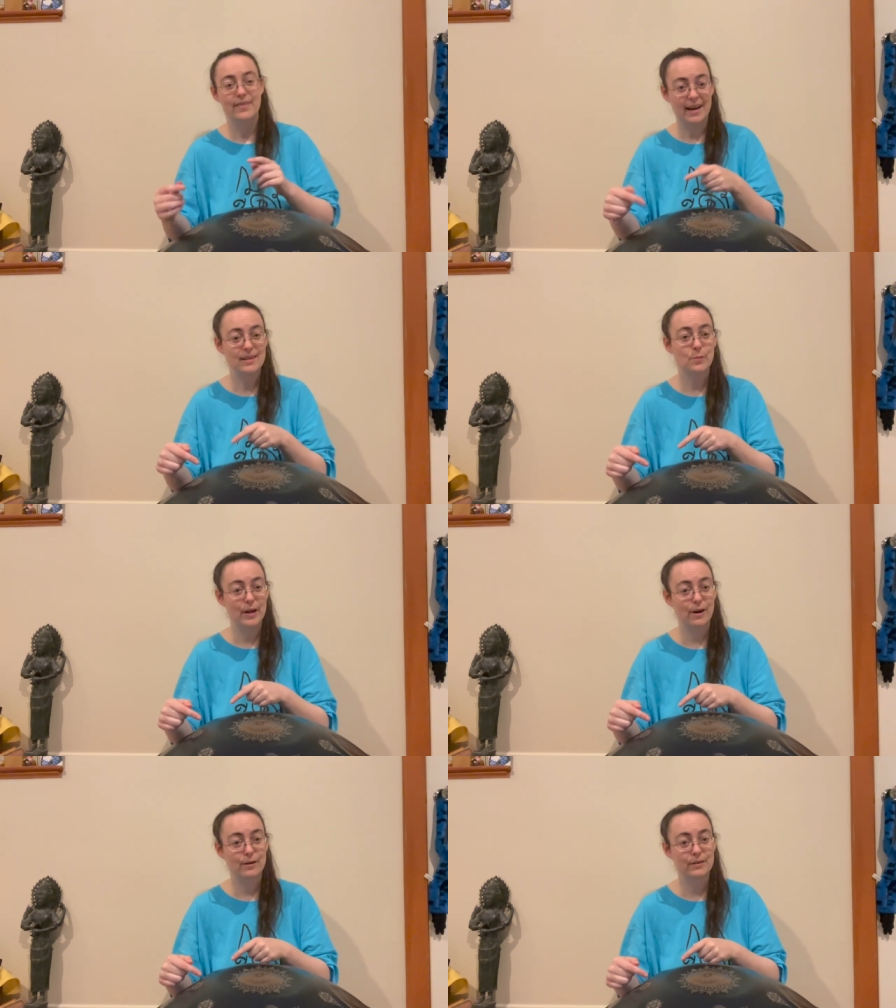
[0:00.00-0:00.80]
that is way
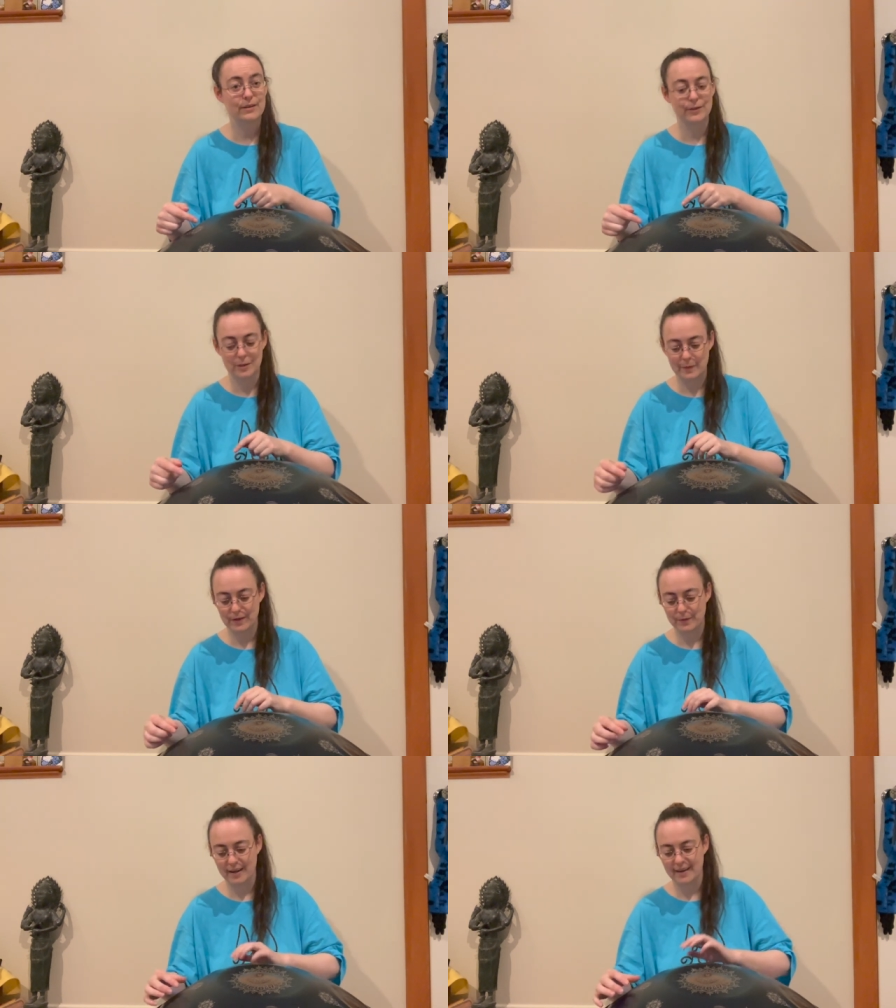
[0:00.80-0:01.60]
harder than it looks, by
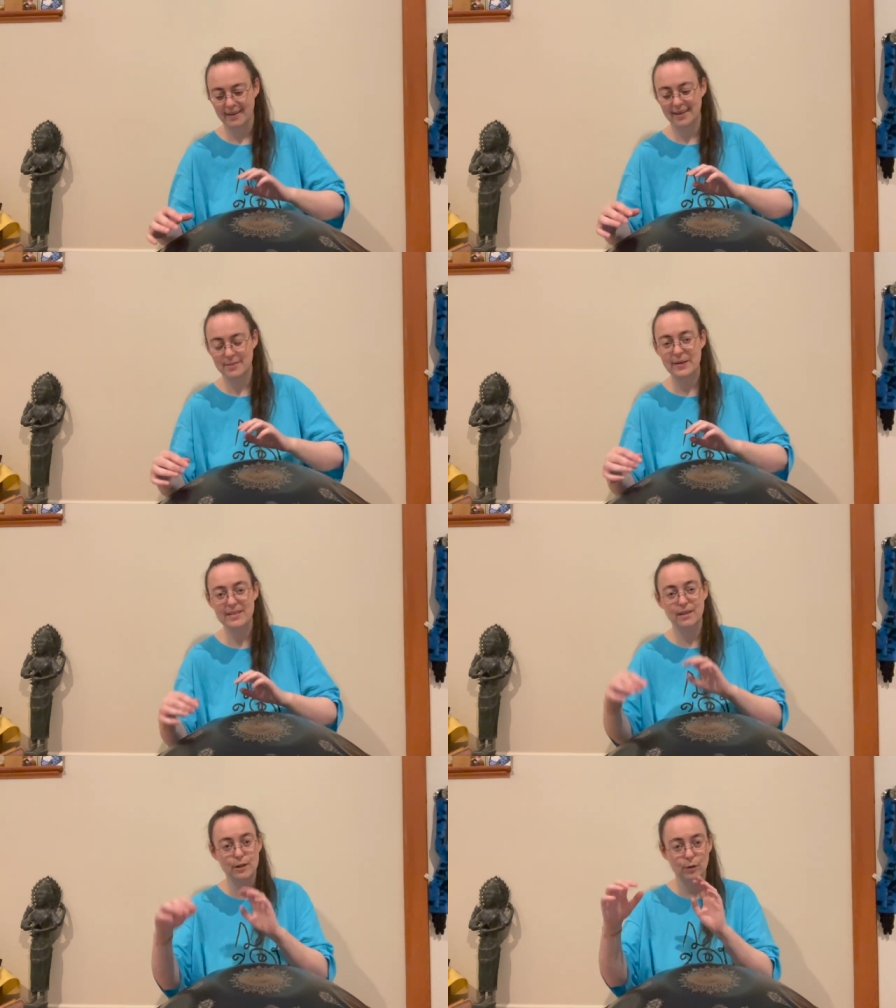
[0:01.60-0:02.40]
the way. It's
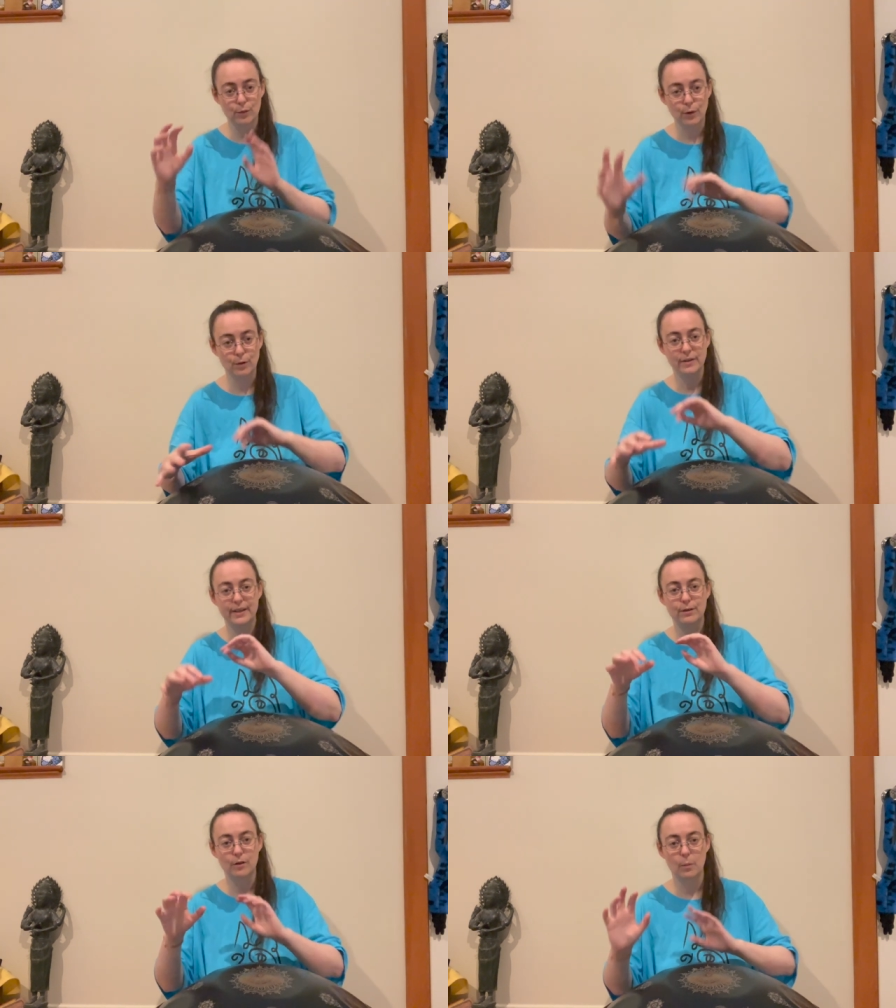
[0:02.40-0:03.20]
basically a roll,
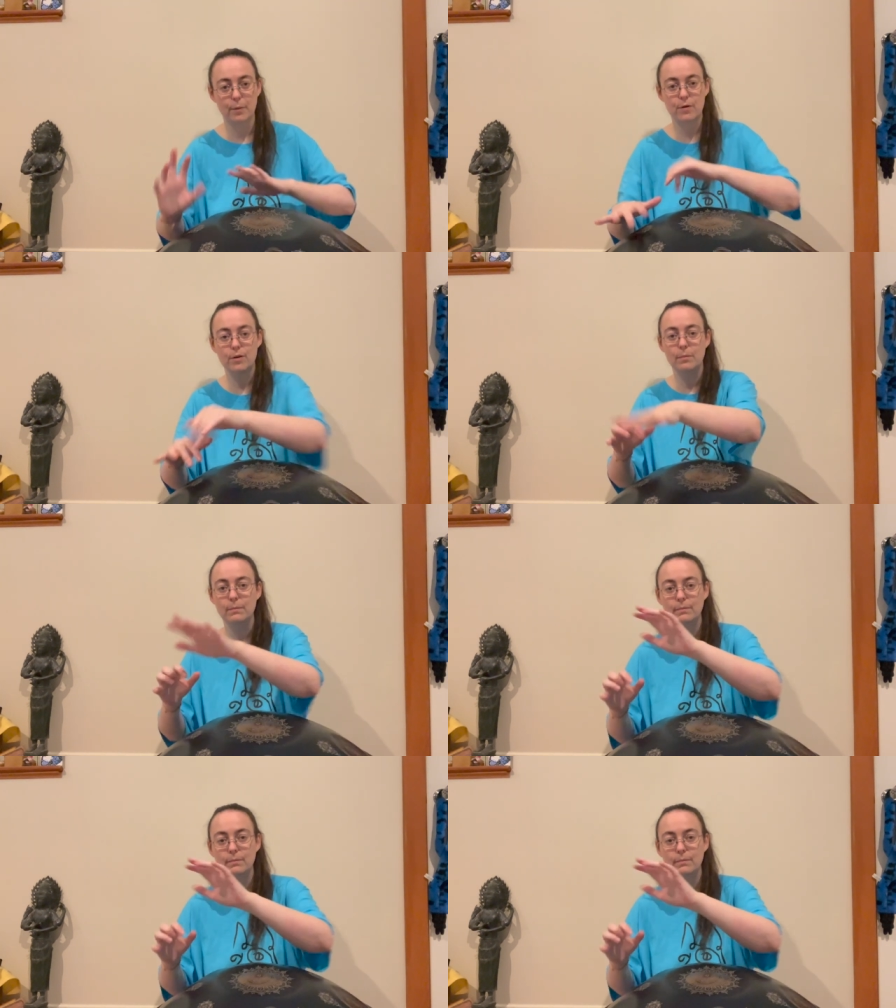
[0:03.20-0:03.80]
like you go